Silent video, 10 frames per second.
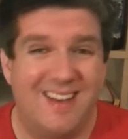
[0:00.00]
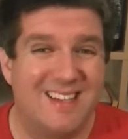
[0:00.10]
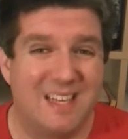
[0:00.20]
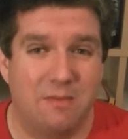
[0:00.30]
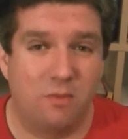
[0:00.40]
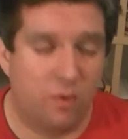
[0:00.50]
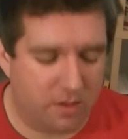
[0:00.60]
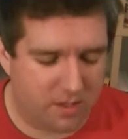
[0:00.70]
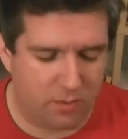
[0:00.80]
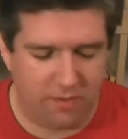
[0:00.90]
So I'm,
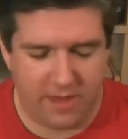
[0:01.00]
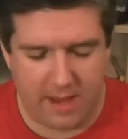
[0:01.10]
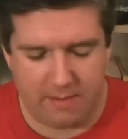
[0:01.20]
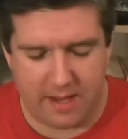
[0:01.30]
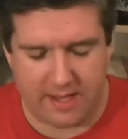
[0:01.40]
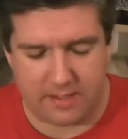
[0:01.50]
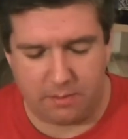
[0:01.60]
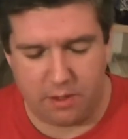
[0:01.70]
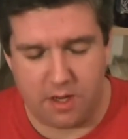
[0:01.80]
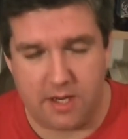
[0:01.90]
this is one thing I, I guess I'm
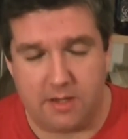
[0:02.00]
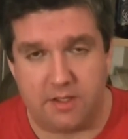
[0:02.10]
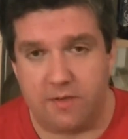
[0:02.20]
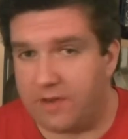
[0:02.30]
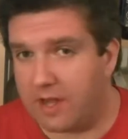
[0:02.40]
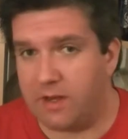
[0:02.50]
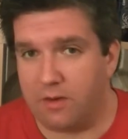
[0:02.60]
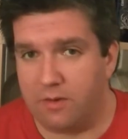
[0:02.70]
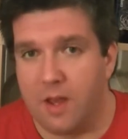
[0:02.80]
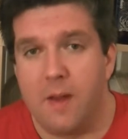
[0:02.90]
learning, something I
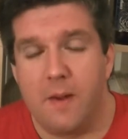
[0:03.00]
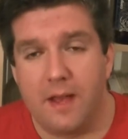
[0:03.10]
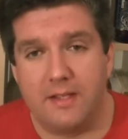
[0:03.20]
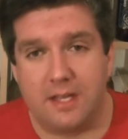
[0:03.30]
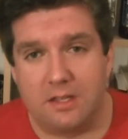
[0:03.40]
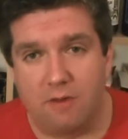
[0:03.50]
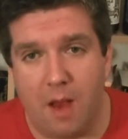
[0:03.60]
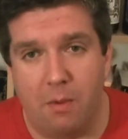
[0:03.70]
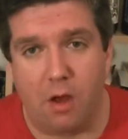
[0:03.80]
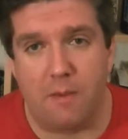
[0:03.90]
do intend to write
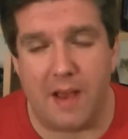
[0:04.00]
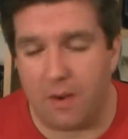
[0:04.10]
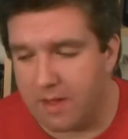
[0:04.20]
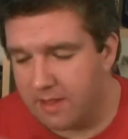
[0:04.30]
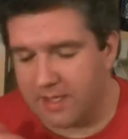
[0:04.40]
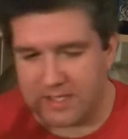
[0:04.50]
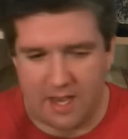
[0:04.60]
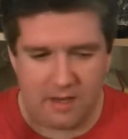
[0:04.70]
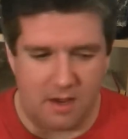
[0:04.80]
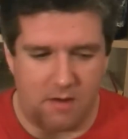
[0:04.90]
a blog about, this
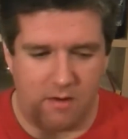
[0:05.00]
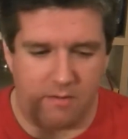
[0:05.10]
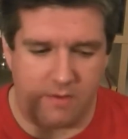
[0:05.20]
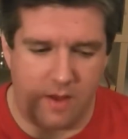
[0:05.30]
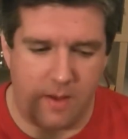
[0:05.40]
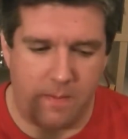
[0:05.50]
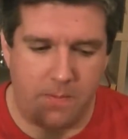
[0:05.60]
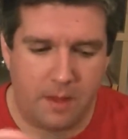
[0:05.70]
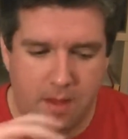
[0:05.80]
idea of um,